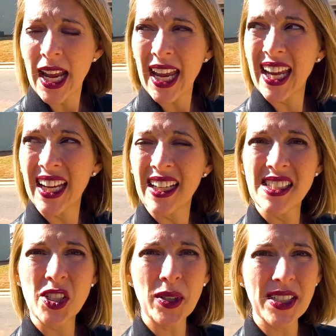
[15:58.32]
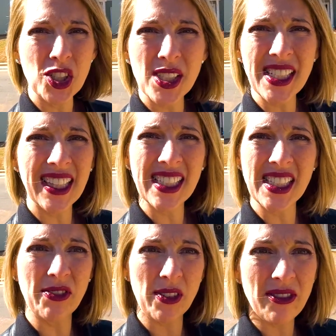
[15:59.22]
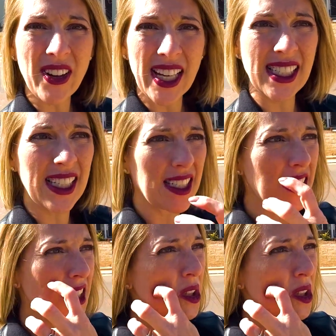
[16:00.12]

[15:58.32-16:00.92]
And you can just see the different phases, and